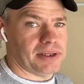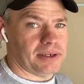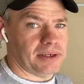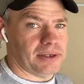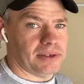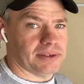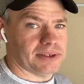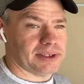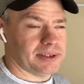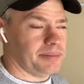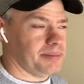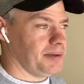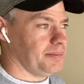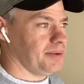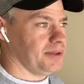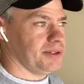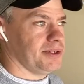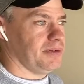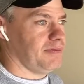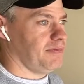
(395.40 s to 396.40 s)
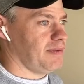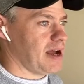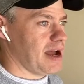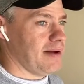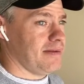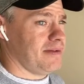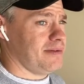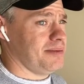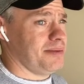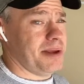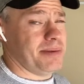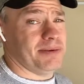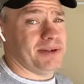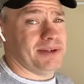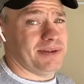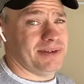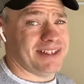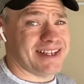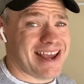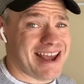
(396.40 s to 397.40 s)
do. Some people do 5, other people
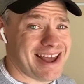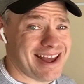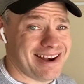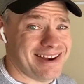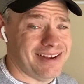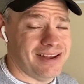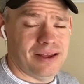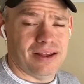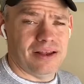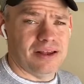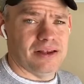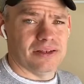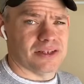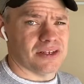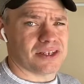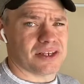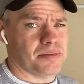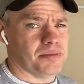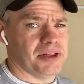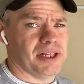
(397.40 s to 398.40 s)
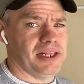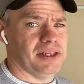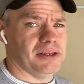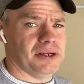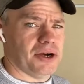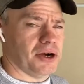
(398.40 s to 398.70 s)
do 10. So it's completely your